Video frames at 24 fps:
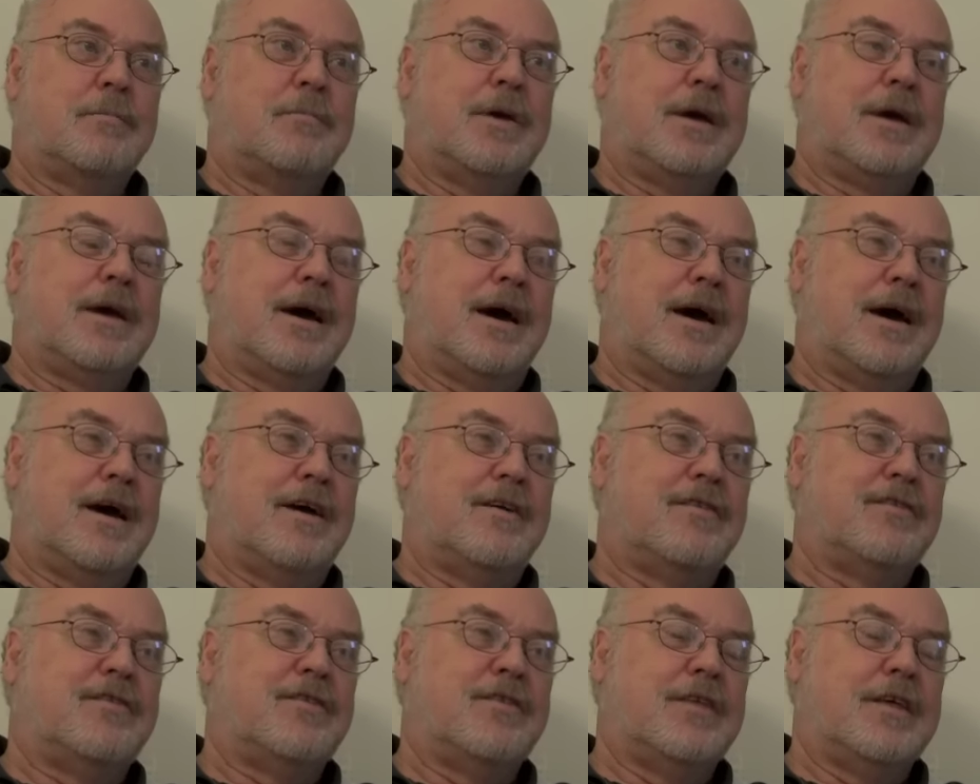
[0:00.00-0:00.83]

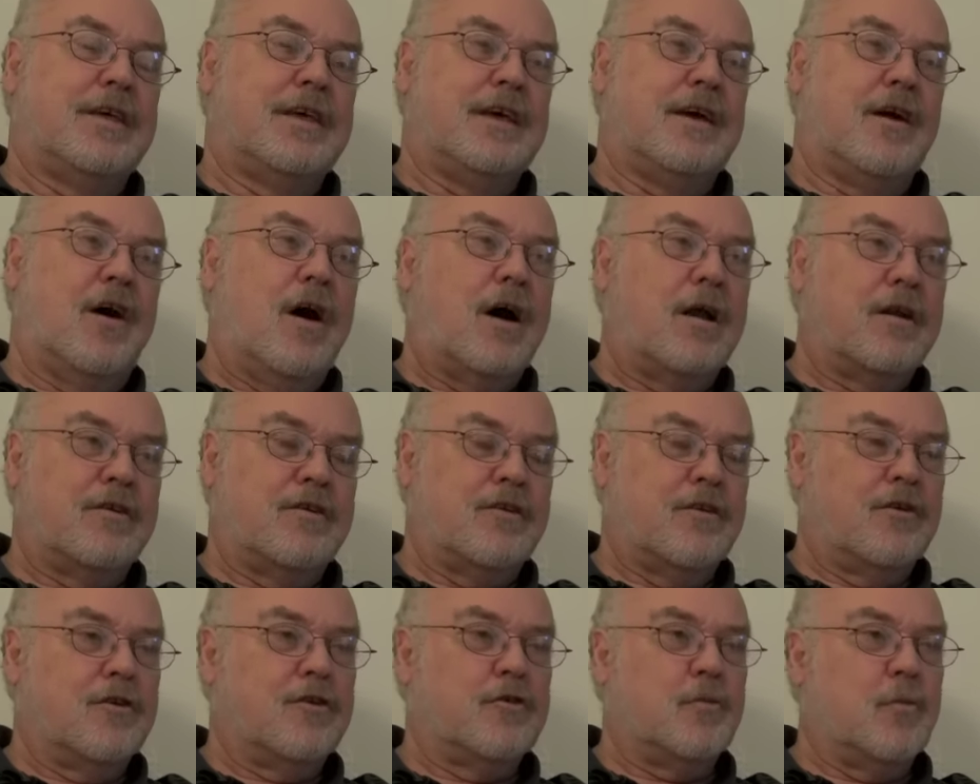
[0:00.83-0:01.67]
because the
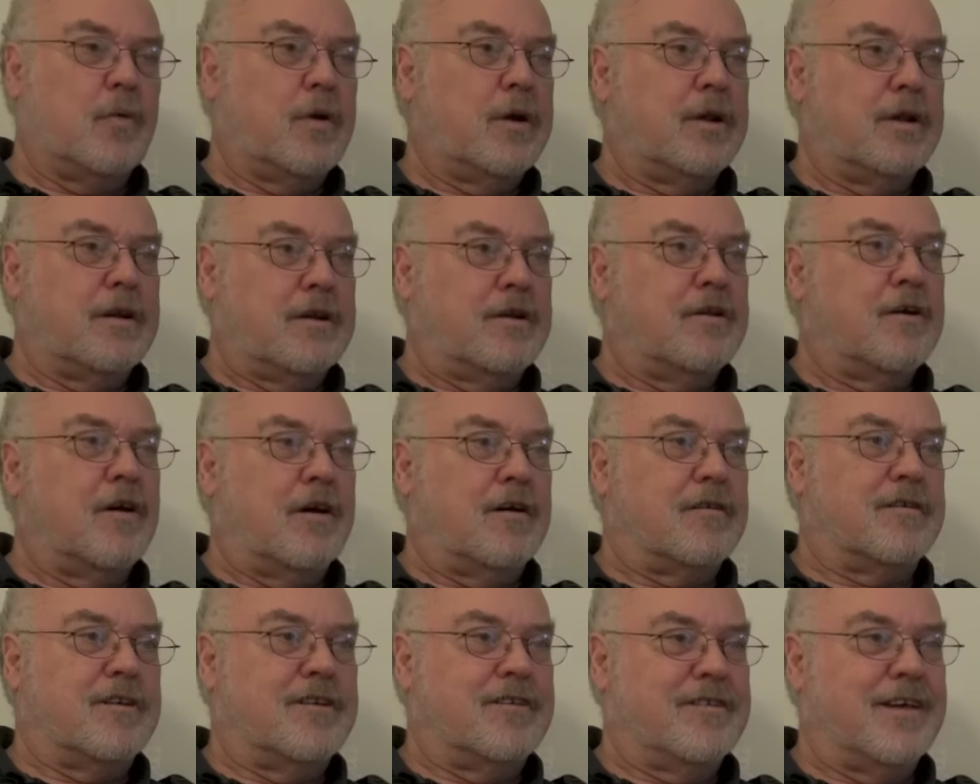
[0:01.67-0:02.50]
auditors wanted to
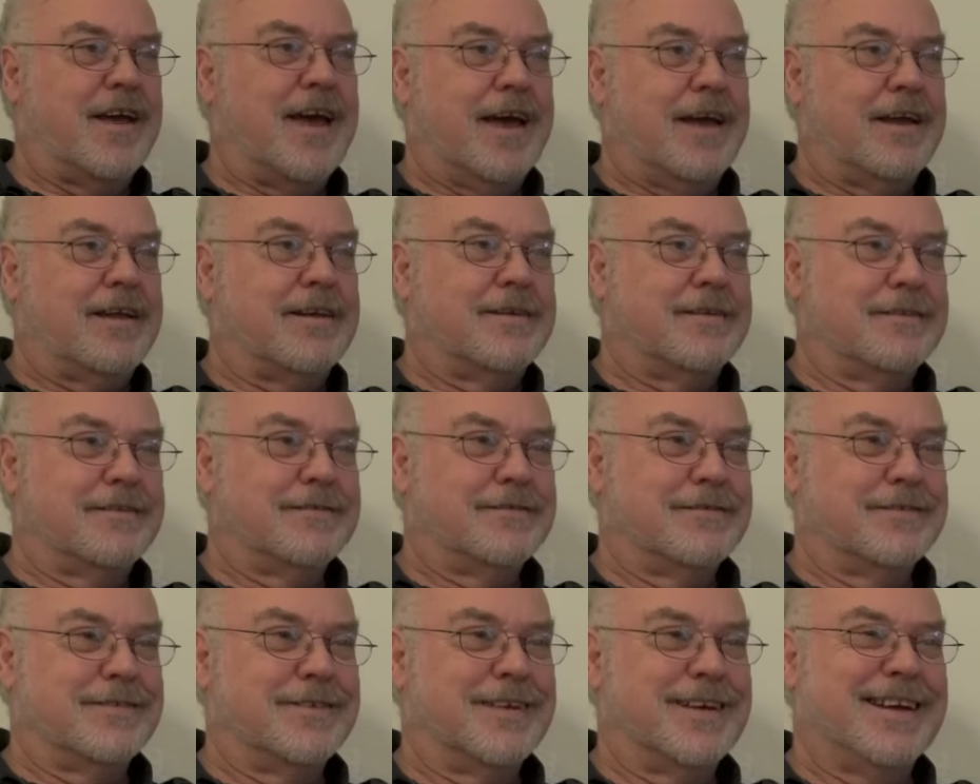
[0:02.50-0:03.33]
talk to Zane.
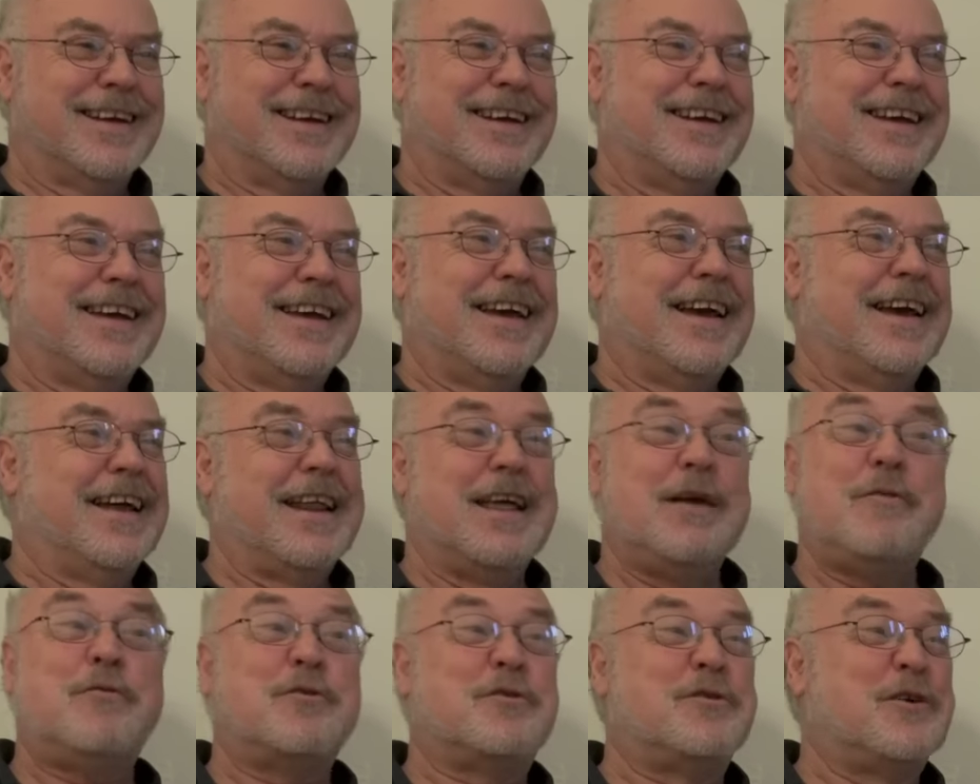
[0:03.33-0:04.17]
And
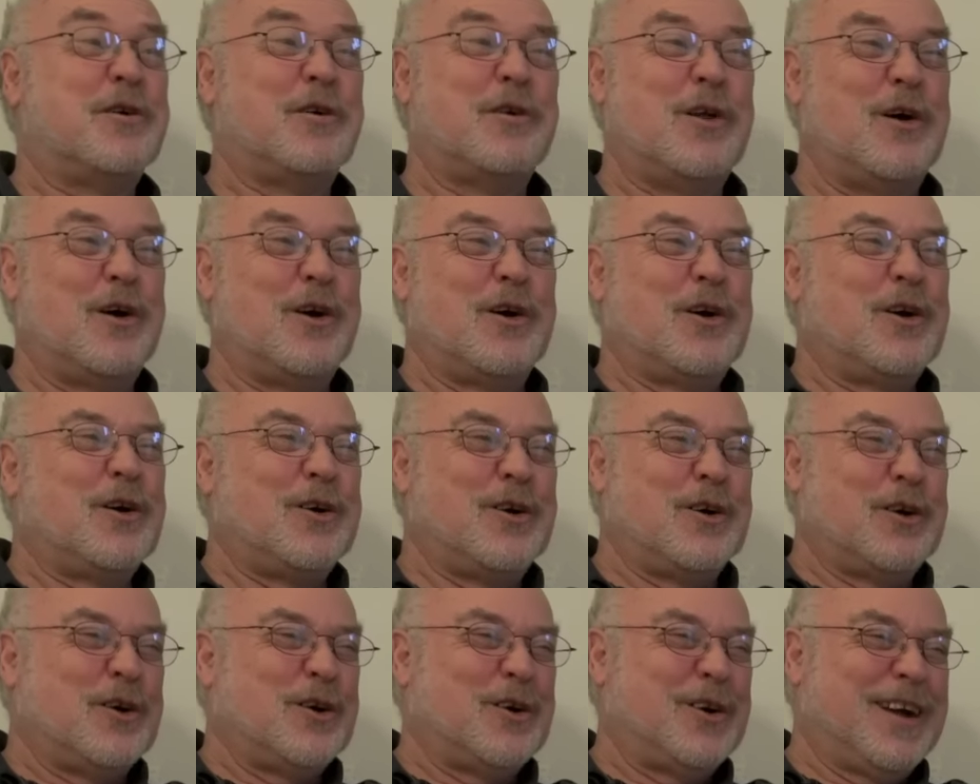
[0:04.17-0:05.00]
he was no
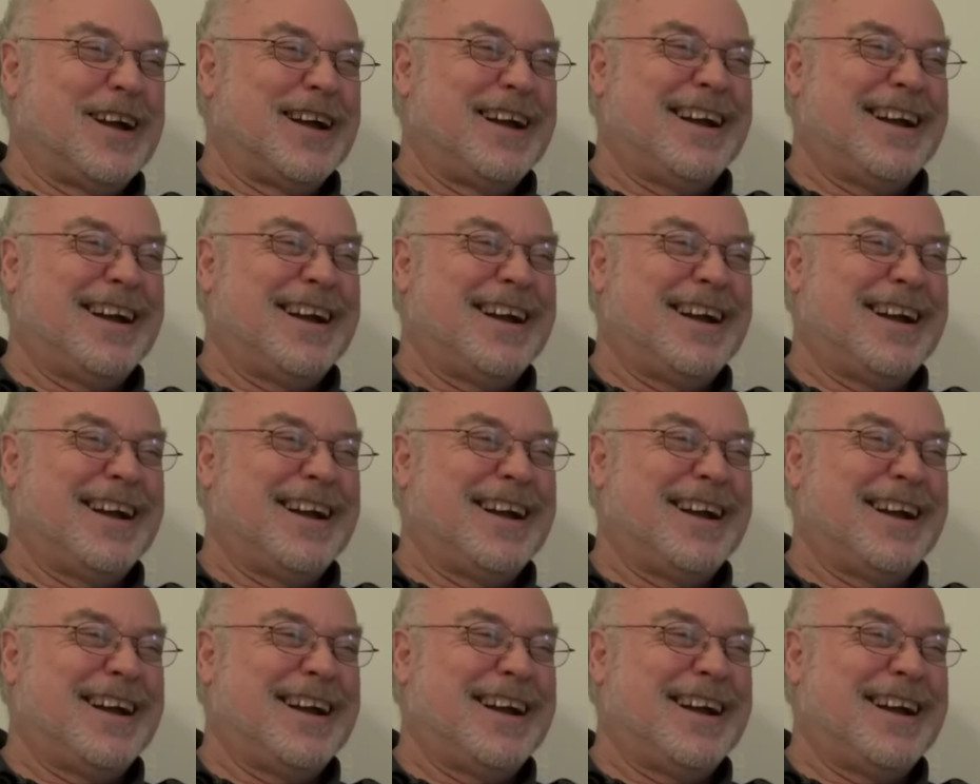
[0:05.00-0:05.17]
longer.